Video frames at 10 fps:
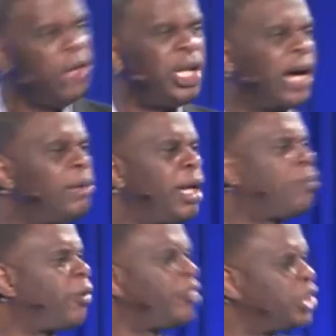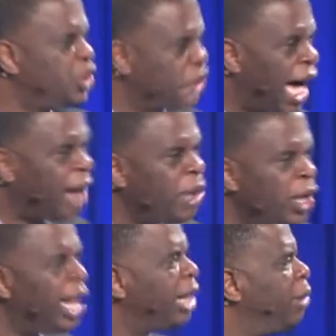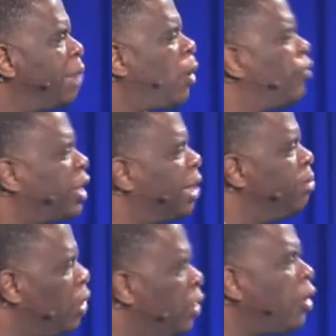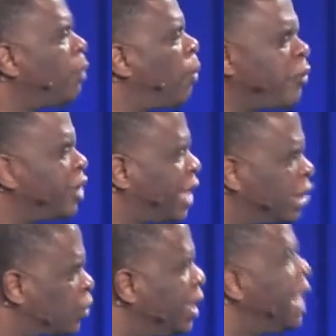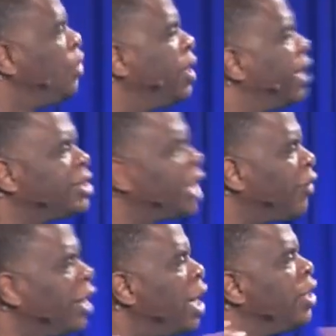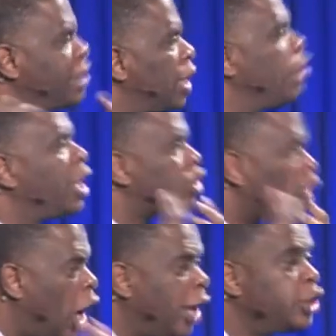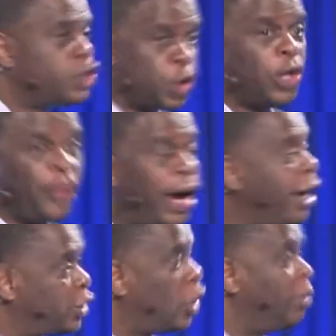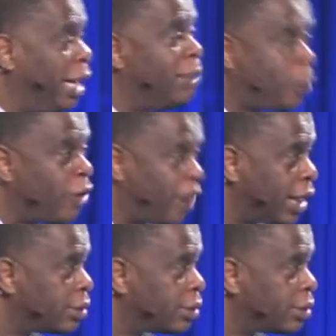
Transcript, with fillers: You're not going to be in a perfect job. You're not going to be in a perfect community or a perfect country. You, there's nothing, as long as you're there, it's going to be imperfect.